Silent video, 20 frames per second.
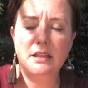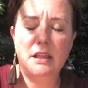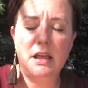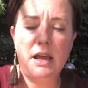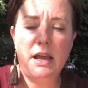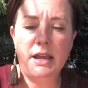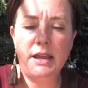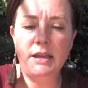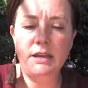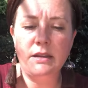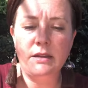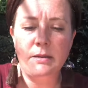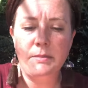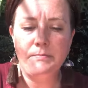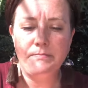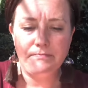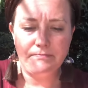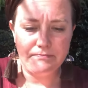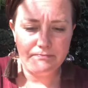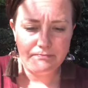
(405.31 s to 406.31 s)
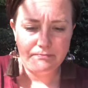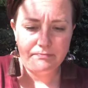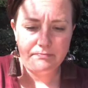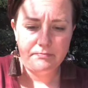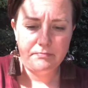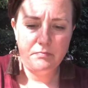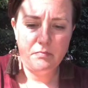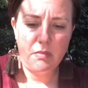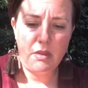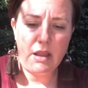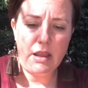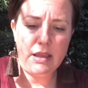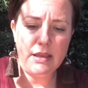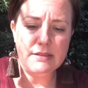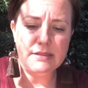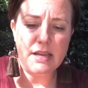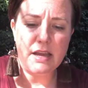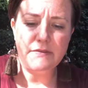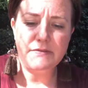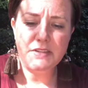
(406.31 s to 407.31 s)
line
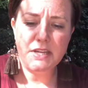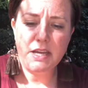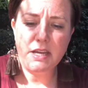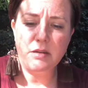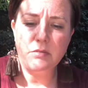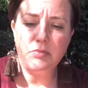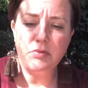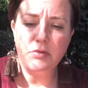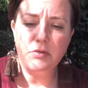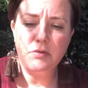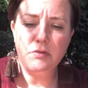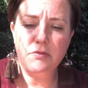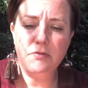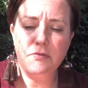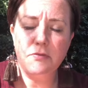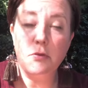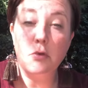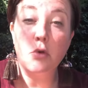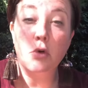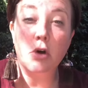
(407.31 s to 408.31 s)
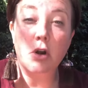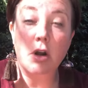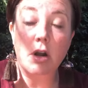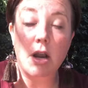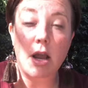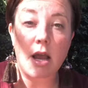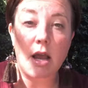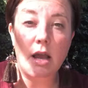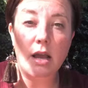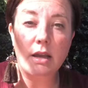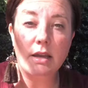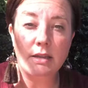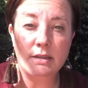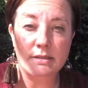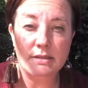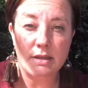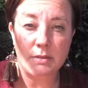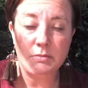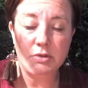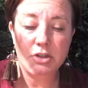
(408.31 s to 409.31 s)
is FDA approved for
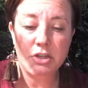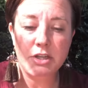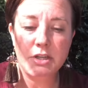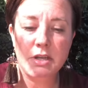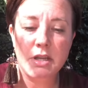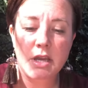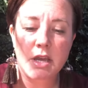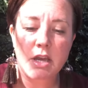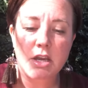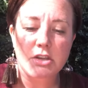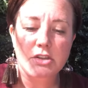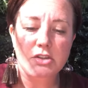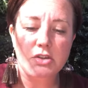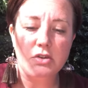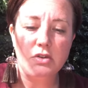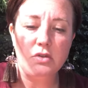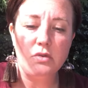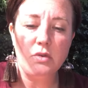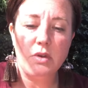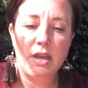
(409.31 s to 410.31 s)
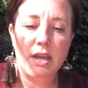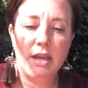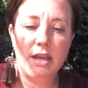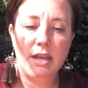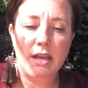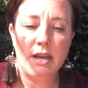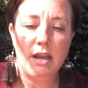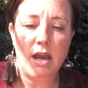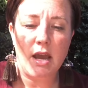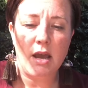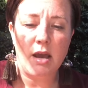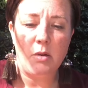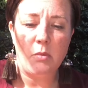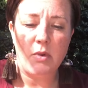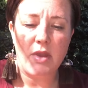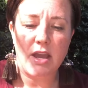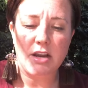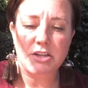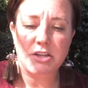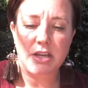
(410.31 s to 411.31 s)
consumption. So you can,
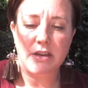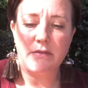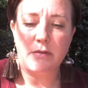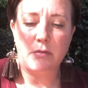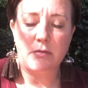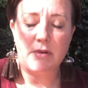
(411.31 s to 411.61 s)
we actually have a